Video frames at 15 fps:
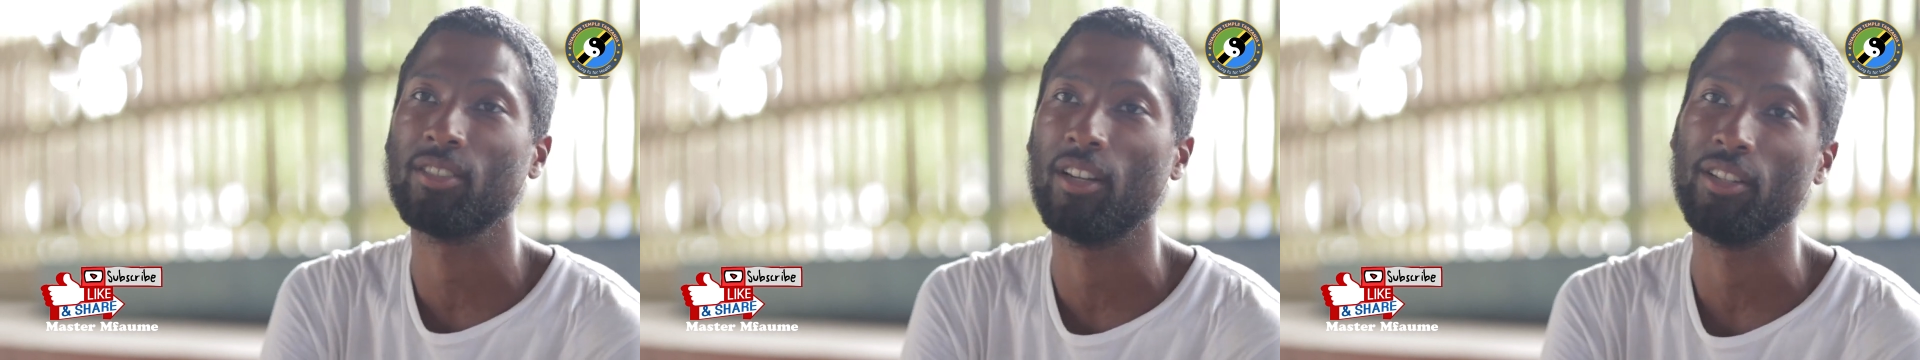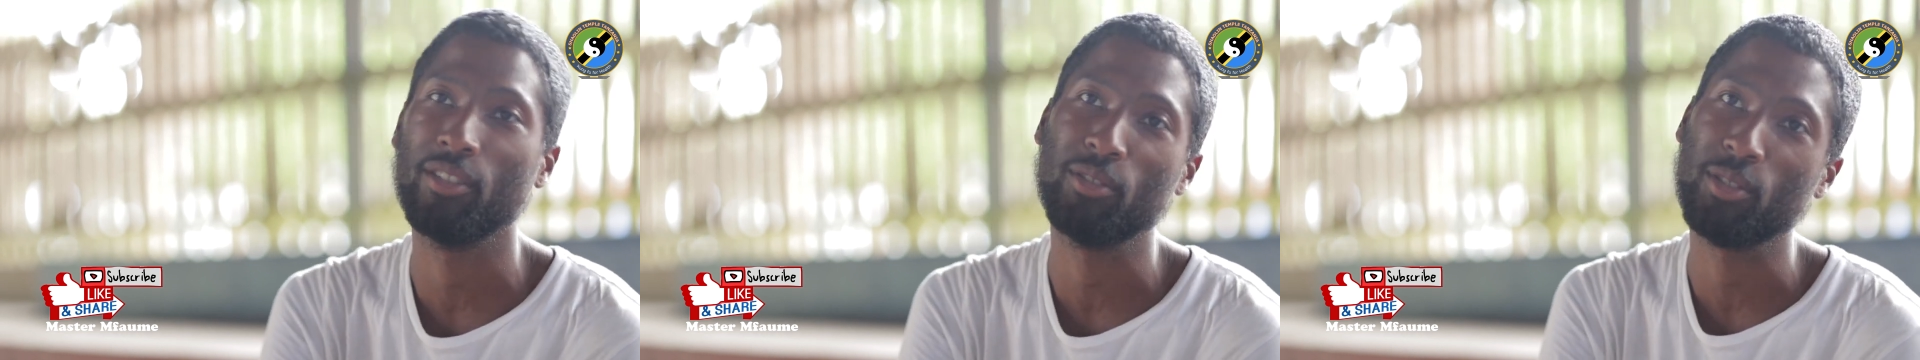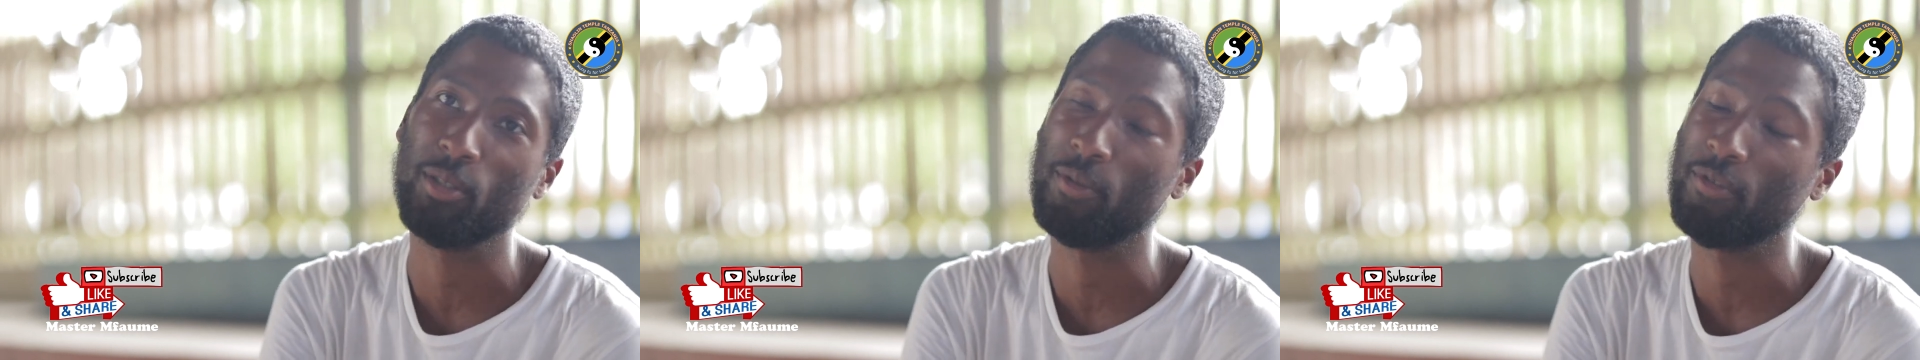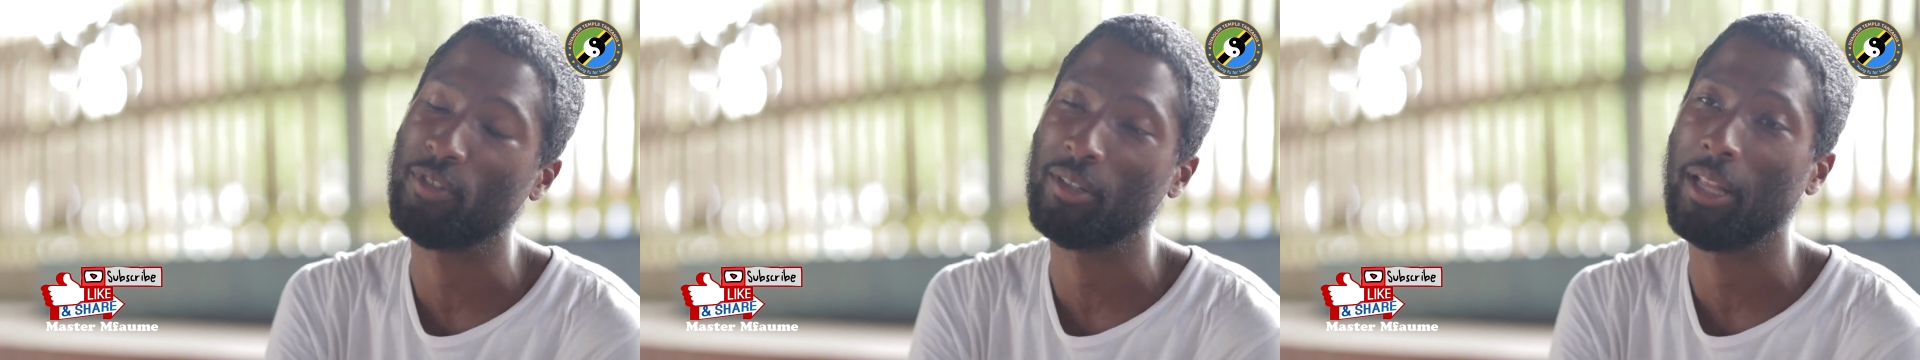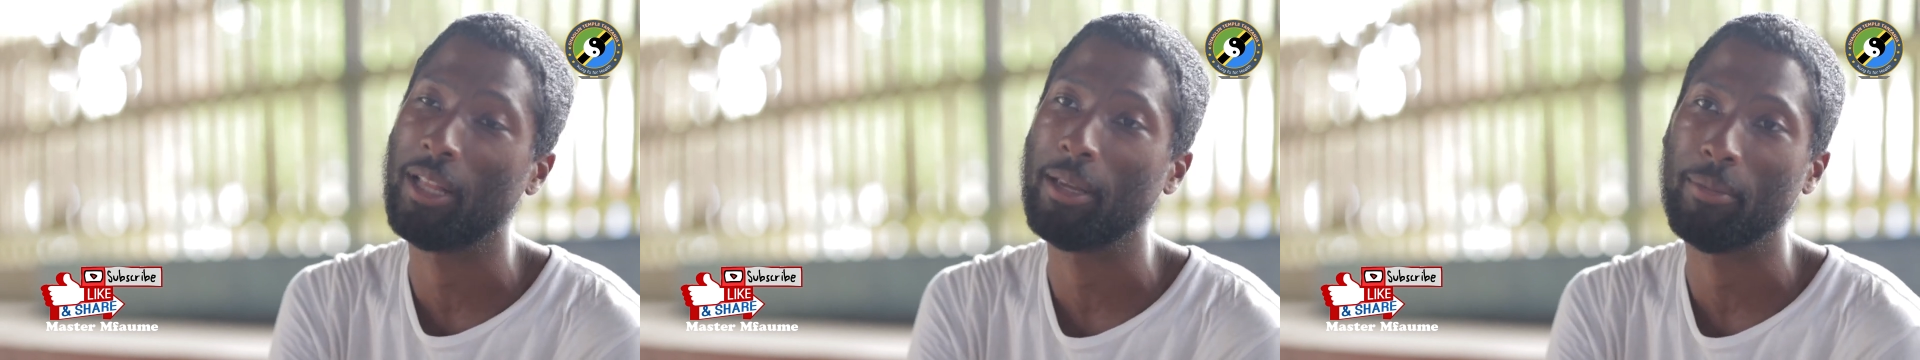on YouTube
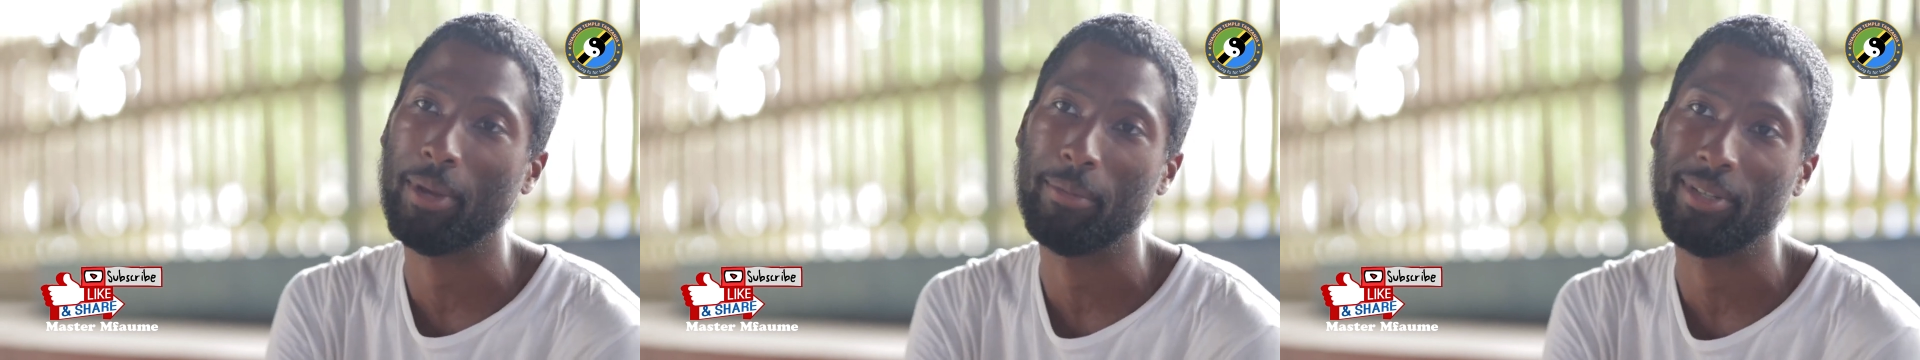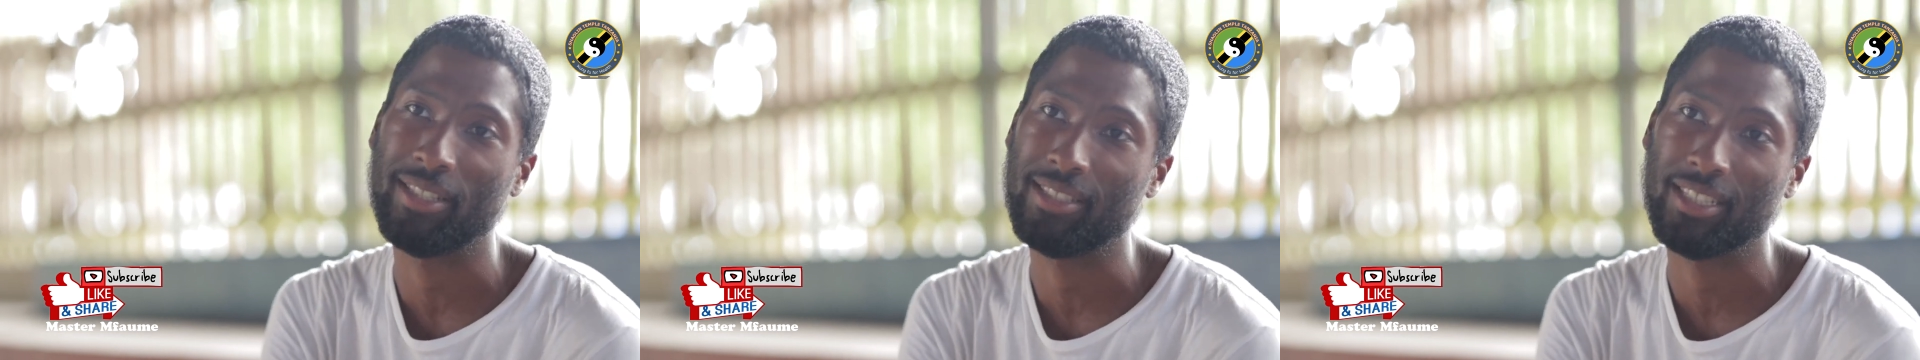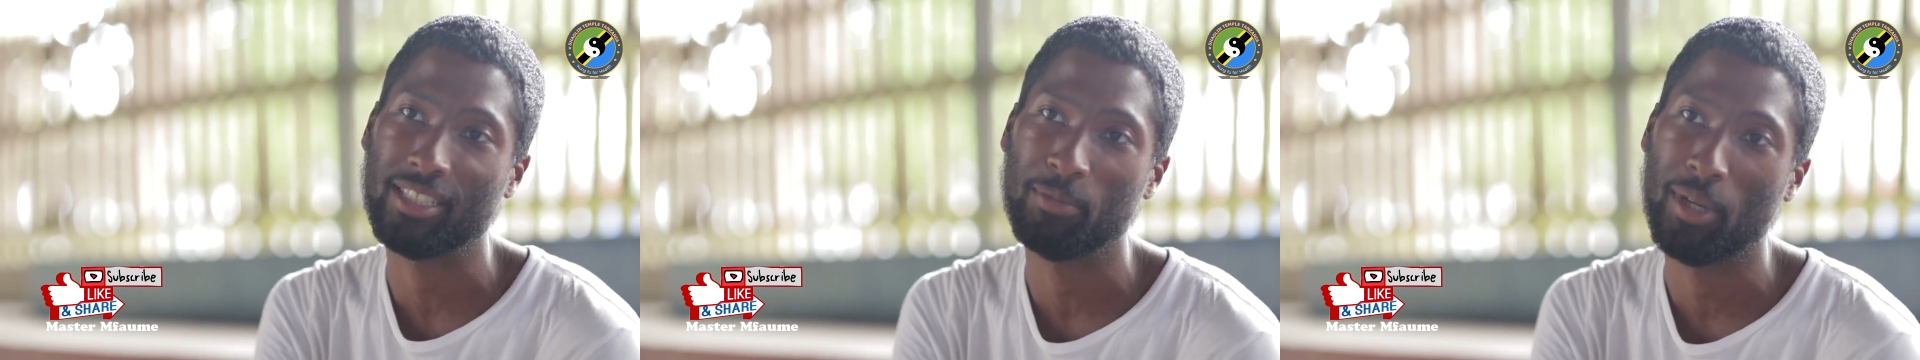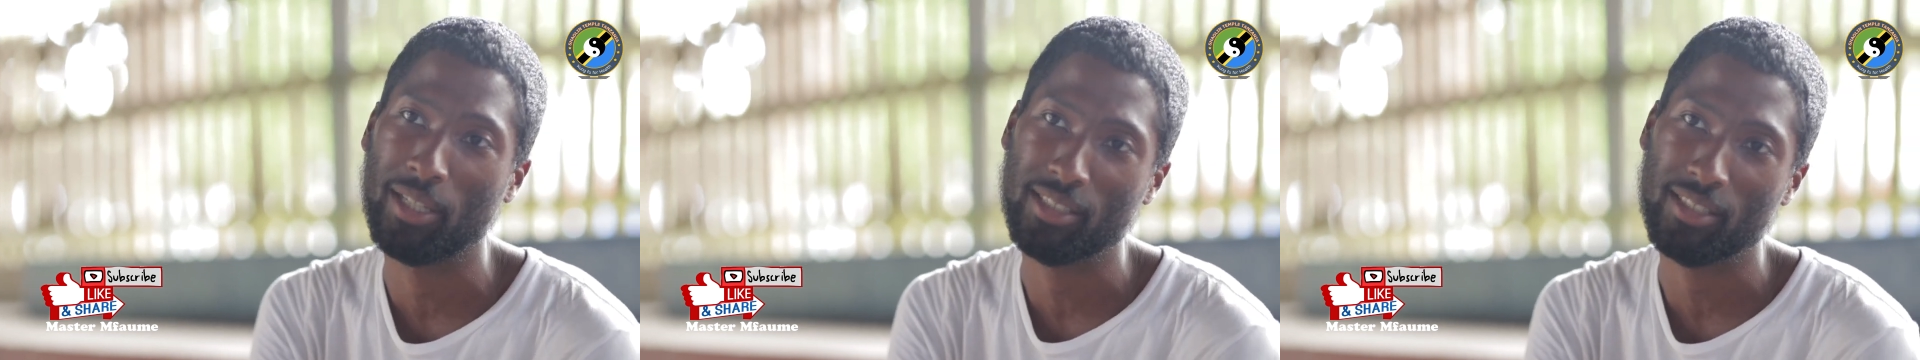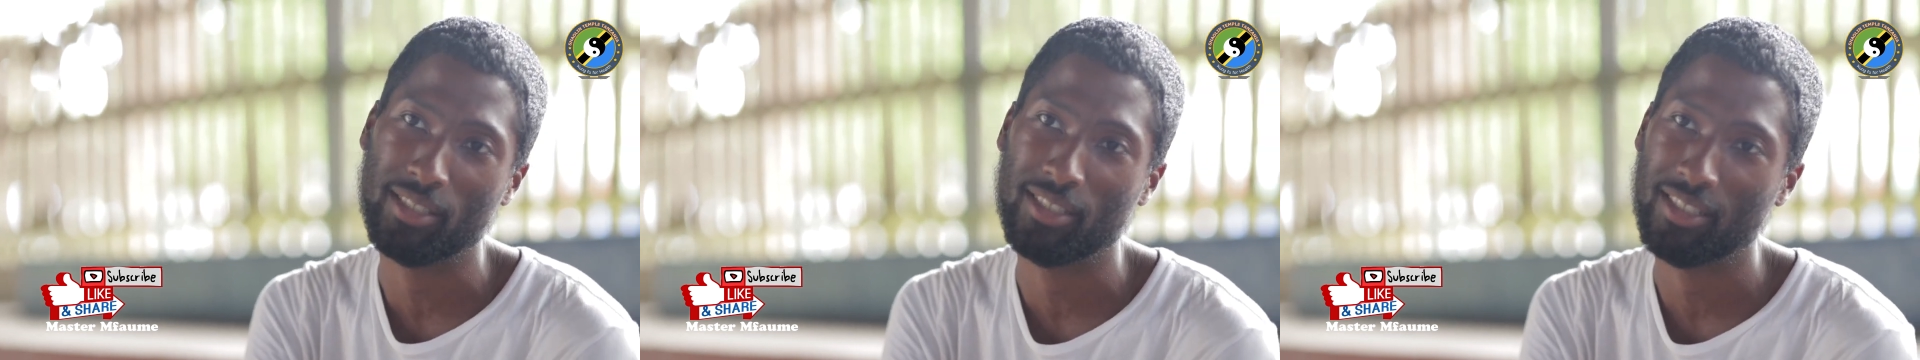for like maybe 6
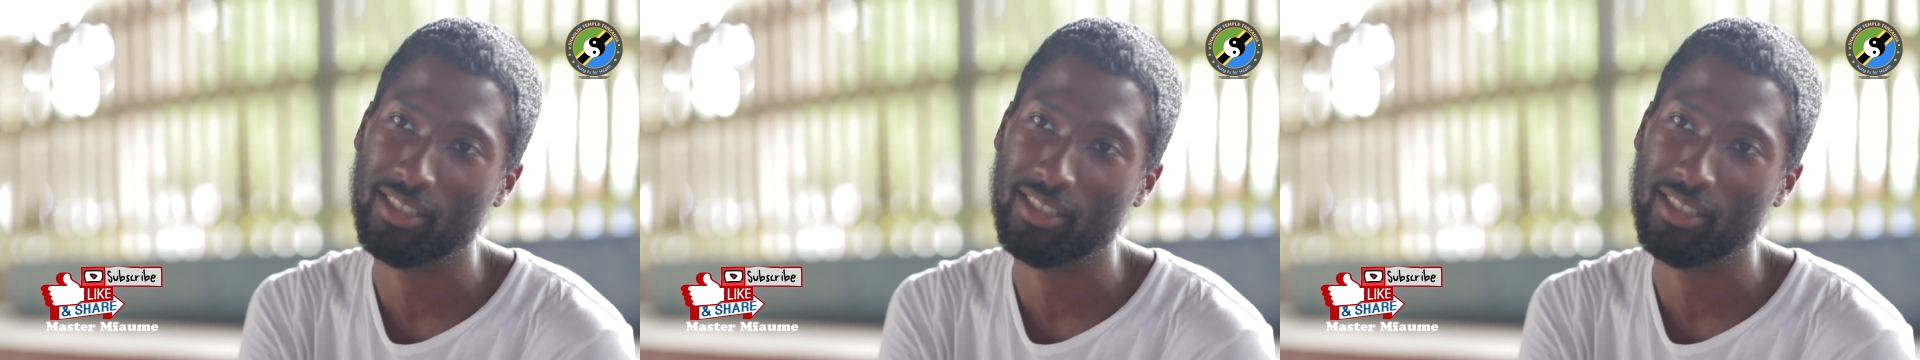months,